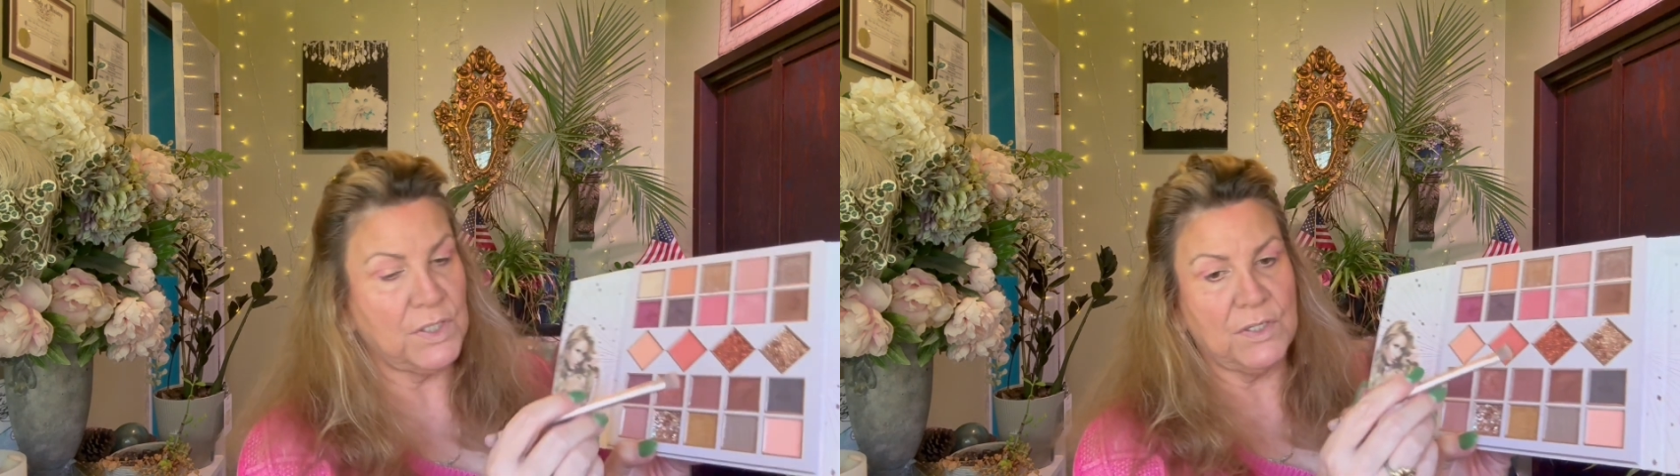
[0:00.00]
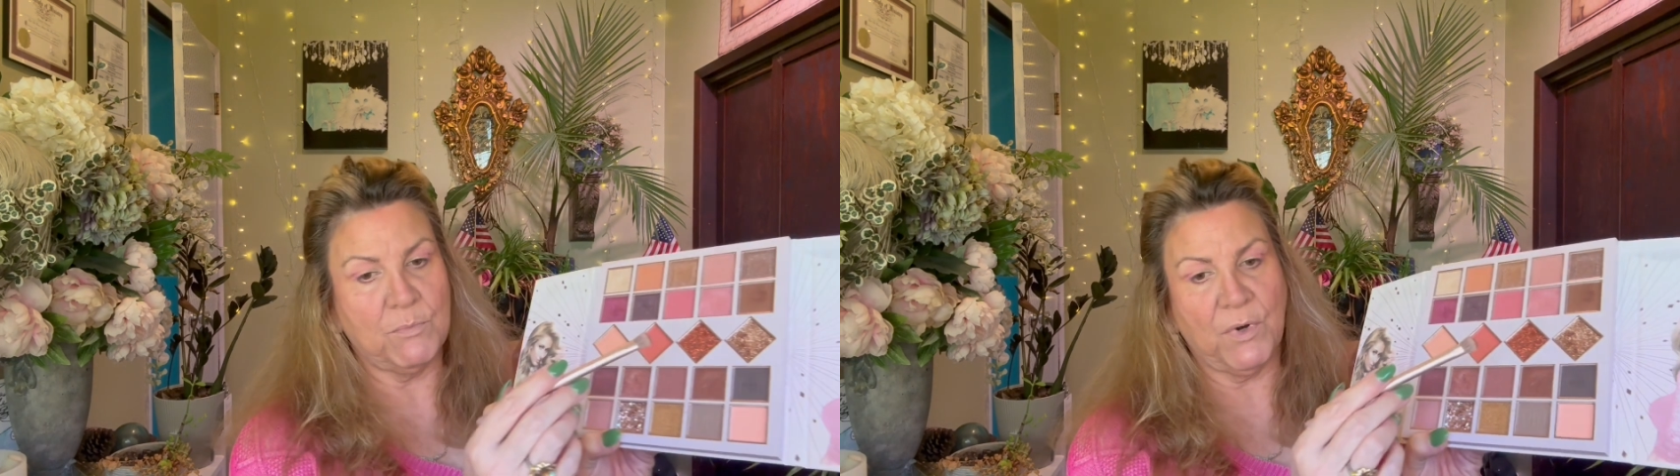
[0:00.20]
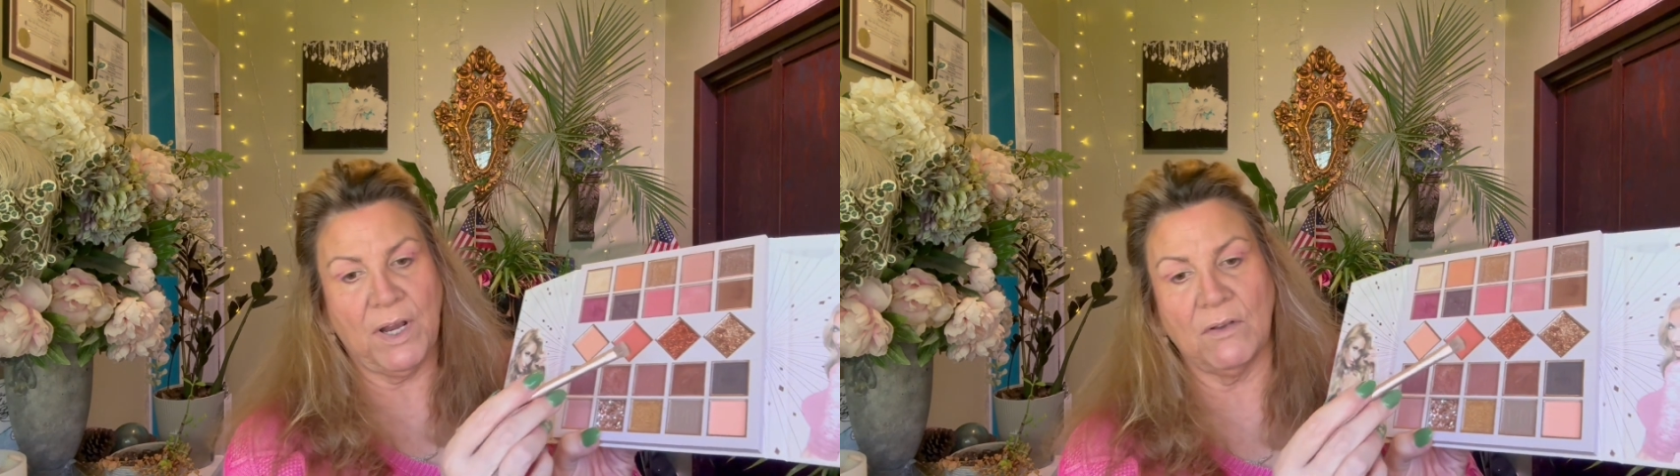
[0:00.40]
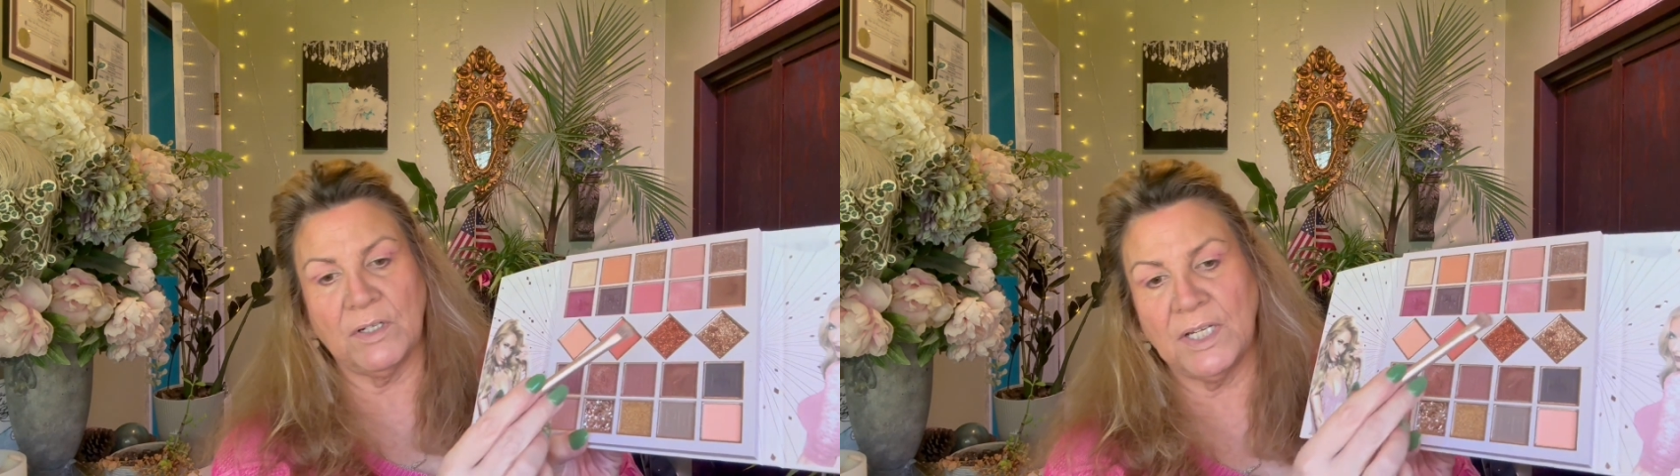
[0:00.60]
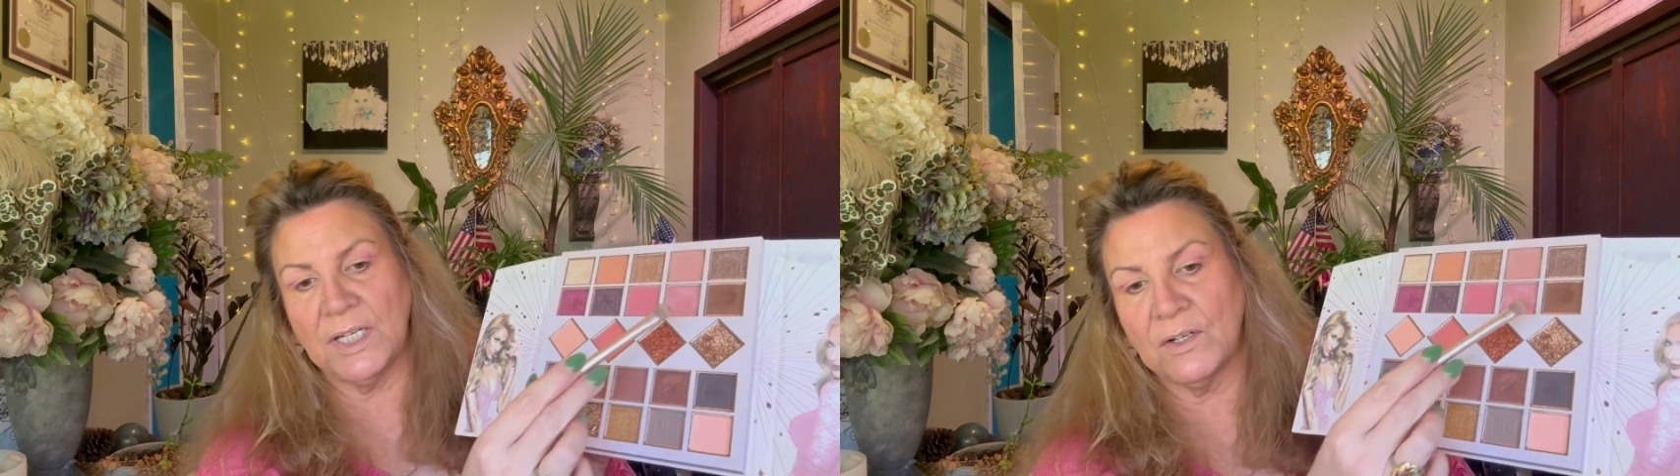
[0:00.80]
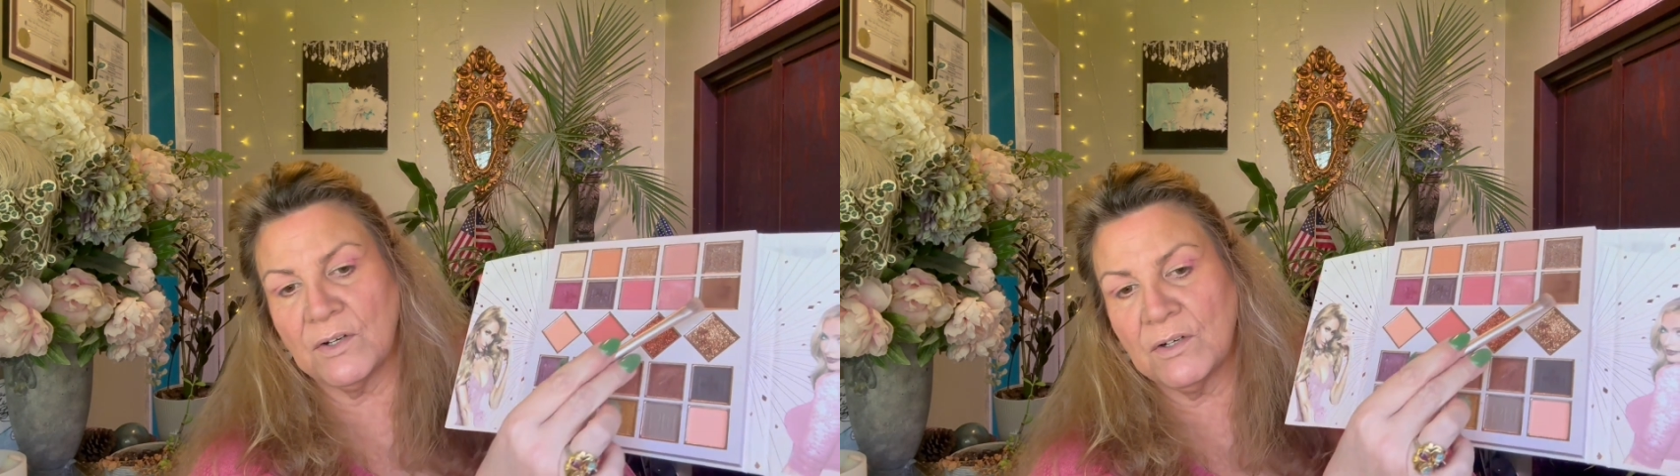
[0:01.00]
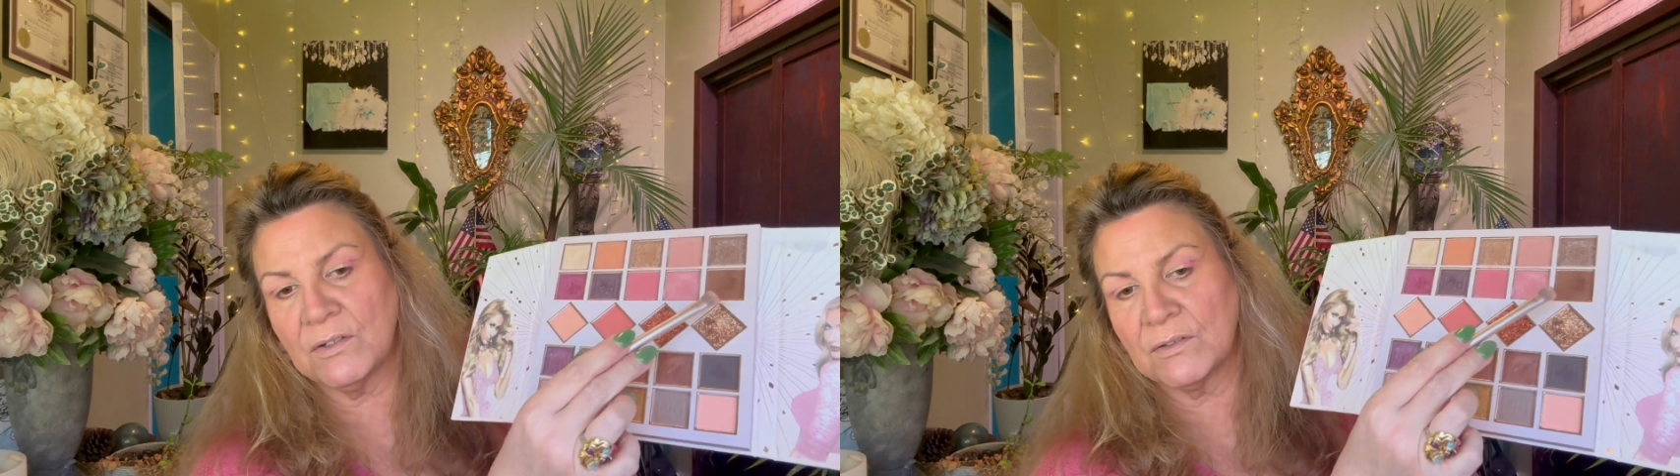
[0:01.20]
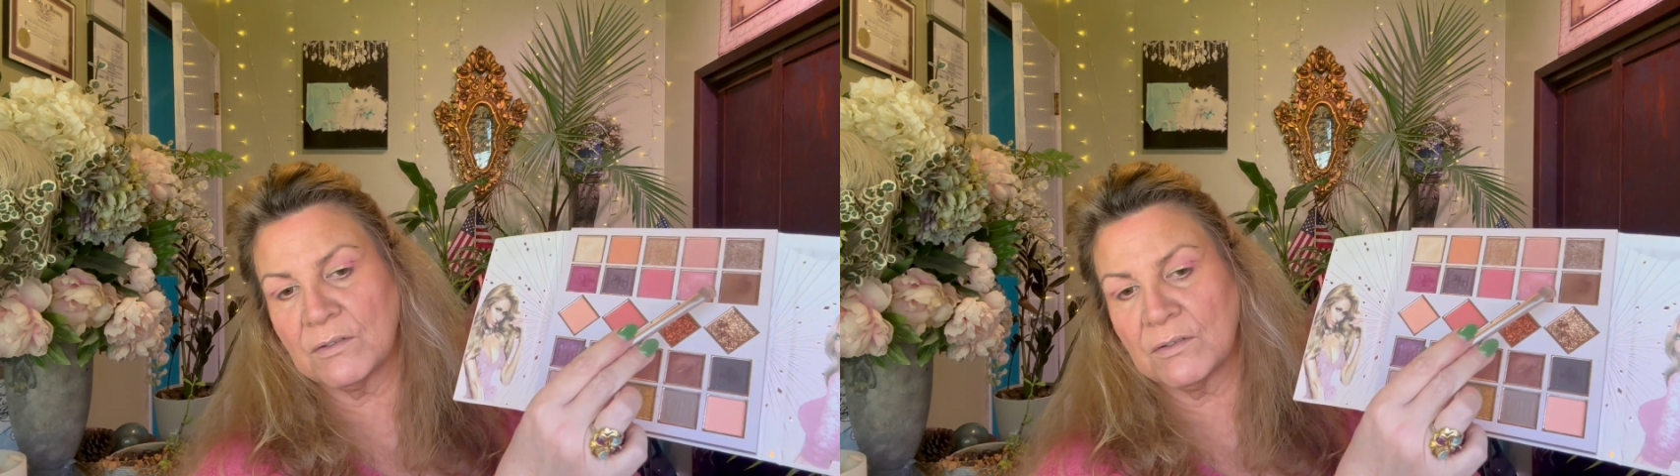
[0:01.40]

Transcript: this brown here.